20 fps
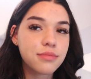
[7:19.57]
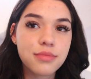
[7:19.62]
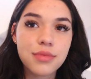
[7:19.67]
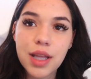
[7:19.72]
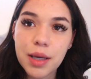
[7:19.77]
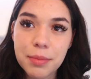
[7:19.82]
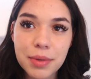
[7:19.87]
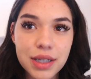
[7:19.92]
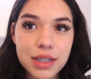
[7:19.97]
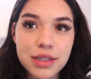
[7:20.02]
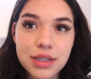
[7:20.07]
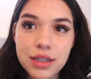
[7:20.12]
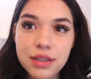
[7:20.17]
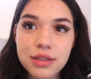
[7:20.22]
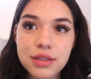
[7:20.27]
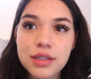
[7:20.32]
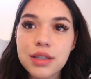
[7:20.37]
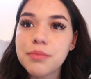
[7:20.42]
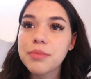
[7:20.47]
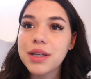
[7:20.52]
That makes
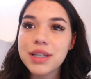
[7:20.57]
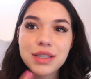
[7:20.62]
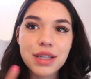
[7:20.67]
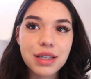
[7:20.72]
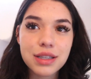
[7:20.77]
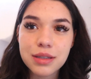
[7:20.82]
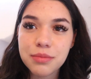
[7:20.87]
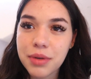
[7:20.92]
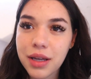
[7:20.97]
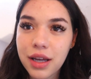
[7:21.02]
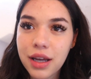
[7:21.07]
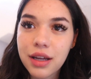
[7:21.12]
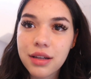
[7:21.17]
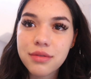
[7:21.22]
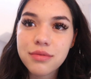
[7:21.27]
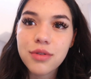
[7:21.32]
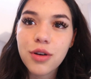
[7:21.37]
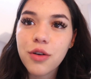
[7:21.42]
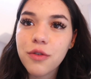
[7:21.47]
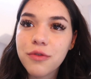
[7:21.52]
sense. It makes sense in my
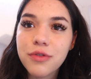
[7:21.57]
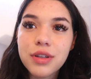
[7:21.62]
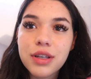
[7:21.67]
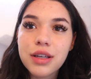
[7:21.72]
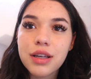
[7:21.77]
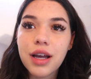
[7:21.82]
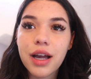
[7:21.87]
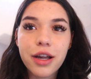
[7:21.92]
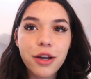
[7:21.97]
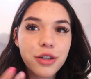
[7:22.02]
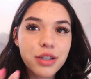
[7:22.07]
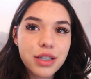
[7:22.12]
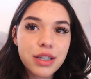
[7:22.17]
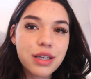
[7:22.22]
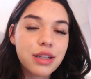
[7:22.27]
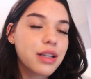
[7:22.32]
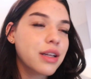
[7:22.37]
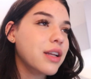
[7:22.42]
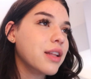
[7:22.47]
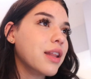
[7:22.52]
head. Hopefully I
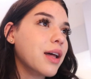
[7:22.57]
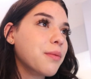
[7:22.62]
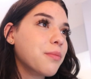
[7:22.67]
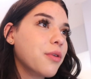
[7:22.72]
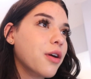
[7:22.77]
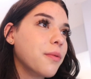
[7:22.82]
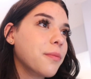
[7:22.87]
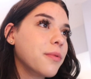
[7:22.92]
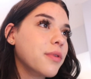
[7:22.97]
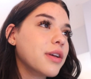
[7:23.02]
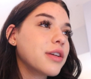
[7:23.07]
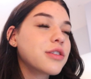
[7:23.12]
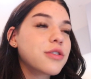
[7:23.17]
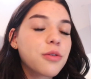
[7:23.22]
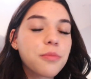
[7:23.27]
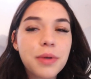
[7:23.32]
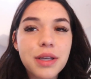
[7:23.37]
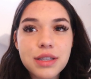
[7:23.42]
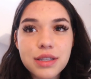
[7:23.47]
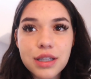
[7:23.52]
articulated that properly
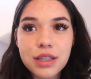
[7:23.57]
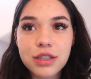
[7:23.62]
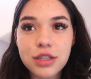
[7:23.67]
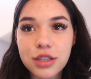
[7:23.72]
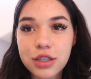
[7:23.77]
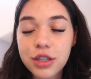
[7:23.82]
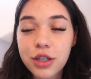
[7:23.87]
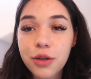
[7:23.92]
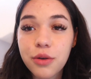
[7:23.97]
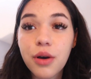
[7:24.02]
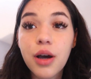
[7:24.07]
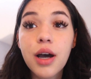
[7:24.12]
so it makes sense to you.